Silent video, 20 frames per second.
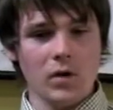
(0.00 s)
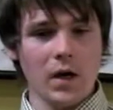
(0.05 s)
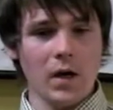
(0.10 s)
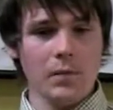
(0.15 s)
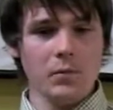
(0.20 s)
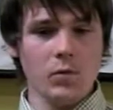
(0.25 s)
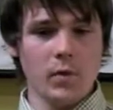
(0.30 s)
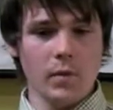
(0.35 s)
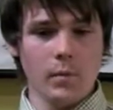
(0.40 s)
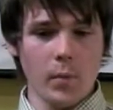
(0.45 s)
gone
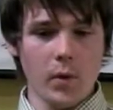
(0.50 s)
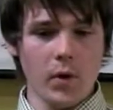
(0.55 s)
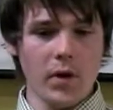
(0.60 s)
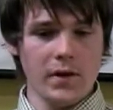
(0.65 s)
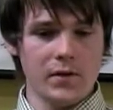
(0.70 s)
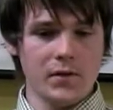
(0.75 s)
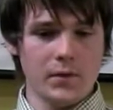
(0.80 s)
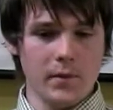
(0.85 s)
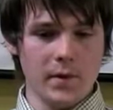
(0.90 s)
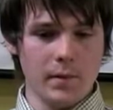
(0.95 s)
up to him, put
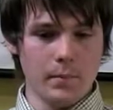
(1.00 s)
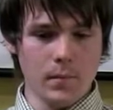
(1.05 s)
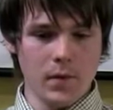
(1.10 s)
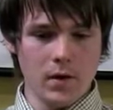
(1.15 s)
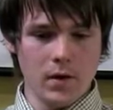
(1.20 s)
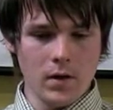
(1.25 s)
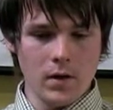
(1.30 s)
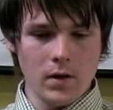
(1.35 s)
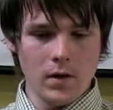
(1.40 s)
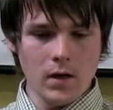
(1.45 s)
it to him,
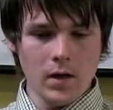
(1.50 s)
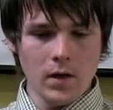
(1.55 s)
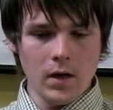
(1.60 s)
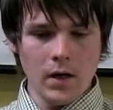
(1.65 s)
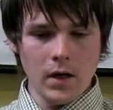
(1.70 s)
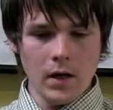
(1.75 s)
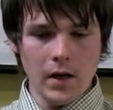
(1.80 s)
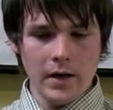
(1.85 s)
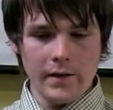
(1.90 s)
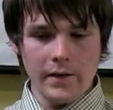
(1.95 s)

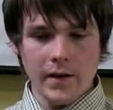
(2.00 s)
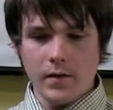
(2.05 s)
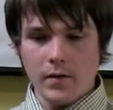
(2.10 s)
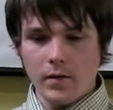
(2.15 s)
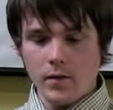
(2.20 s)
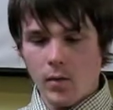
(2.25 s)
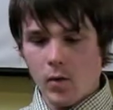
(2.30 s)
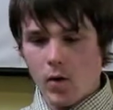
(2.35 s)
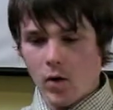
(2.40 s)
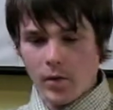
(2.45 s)
and
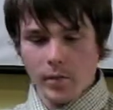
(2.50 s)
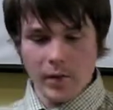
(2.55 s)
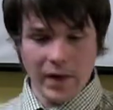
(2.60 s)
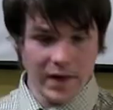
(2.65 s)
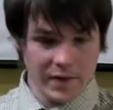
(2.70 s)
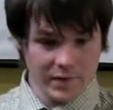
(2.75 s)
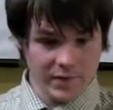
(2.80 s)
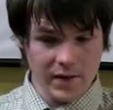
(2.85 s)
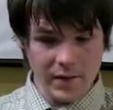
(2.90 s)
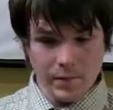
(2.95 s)
then like
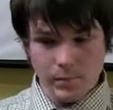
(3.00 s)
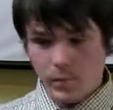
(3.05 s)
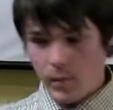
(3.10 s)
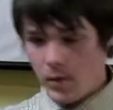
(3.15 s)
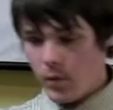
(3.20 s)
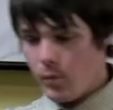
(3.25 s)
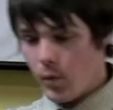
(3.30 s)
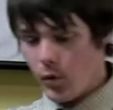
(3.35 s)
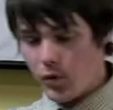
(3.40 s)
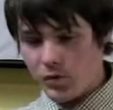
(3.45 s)
hit him,
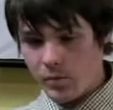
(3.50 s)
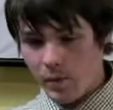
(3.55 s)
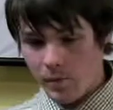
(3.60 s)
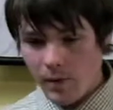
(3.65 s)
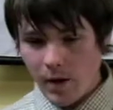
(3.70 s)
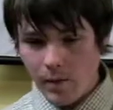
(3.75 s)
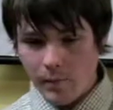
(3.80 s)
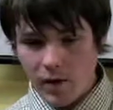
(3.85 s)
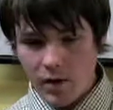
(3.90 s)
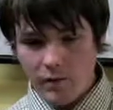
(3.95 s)
pushed my
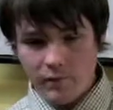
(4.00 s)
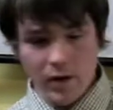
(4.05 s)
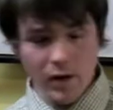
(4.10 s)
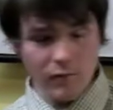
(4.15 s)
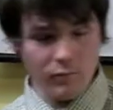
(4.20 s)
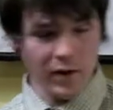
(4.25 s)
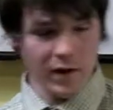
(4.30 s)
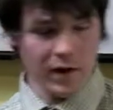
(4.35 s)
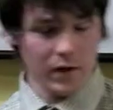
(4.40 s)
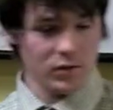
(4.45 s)
mum over
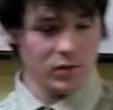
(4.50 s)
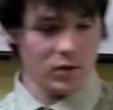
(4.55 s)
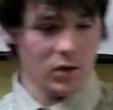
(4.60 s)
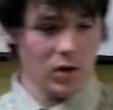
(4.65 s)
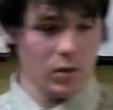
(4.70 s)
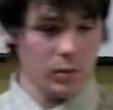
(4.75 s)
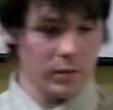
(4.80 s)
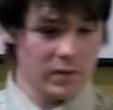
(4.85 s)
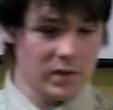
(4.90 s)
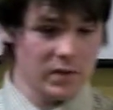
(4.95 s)
and ran
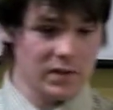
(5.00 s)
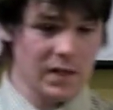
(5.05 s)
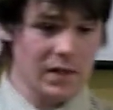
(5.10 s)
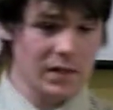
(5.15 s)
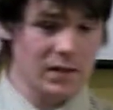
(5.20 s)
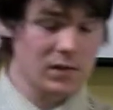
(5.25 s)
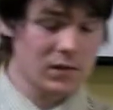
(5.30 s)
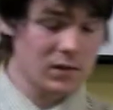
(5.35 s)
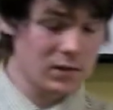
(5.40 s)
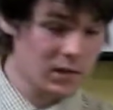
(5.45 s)
outside with this
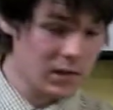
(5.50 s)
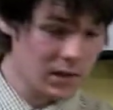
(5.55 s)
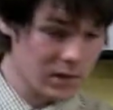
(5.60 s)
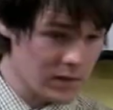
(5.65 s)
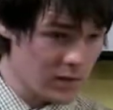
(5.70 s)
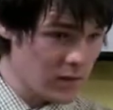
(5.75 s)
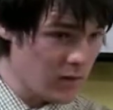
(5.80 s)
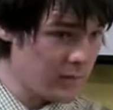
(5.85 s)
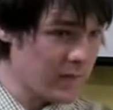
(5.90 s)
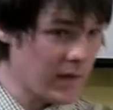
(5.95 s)
10-inch
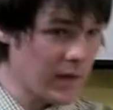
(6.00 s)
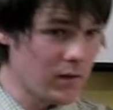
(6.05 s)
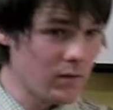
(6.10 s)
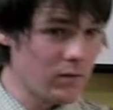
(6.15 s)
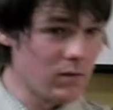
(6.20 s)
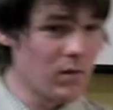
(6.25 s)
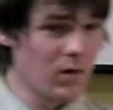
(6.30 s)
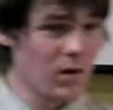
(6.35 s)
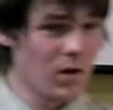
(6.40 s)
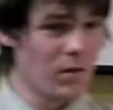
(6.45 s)
kitchen knife
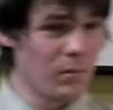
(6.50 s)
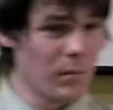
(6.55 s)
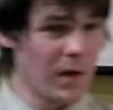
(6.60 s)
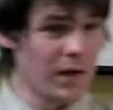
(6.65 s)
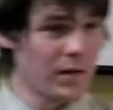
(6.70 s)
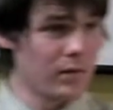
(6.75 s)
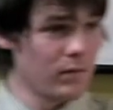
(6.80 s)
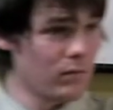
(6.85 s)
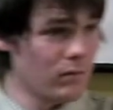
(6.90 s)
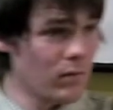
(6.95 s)
down like a
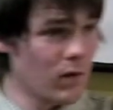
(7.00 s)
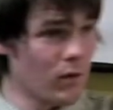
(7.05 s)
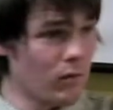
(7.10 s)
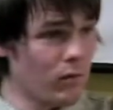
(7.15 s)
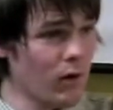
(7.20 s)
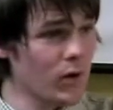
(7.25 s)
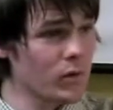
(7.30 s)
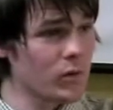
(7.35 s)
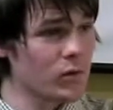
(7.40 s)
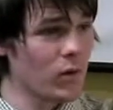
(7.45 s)
main
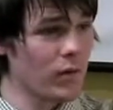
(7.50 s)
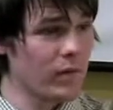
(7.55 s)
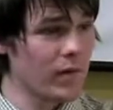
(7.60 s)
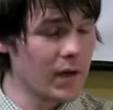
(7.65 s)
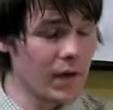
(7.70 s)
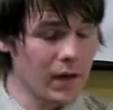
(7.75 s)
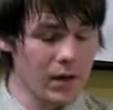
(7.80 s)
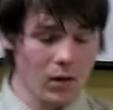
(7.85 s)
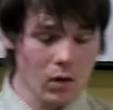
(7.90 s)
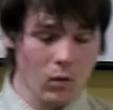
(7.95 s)
road sort of
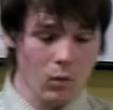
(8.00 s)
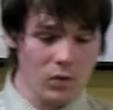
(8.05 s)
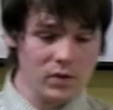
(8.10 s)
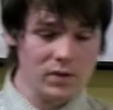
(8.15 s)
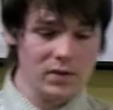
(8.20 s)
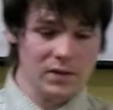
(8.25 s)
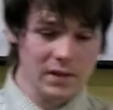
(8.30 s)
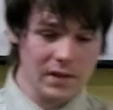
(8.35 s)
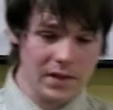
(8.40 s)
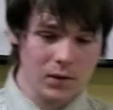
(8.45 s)
thing. And I
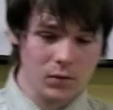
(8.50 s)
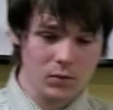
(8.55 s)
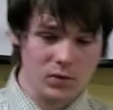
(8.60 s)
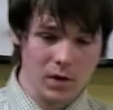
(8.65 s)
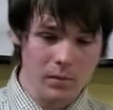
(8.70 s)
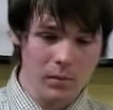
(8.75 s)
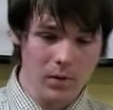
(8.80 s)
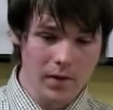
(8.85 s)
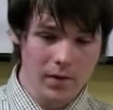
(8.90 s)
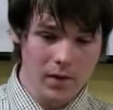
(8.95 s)
wanted to kill
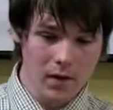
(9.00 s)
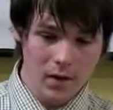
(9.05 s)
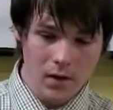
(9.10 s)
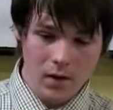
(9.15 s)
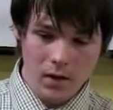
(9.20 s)
someone.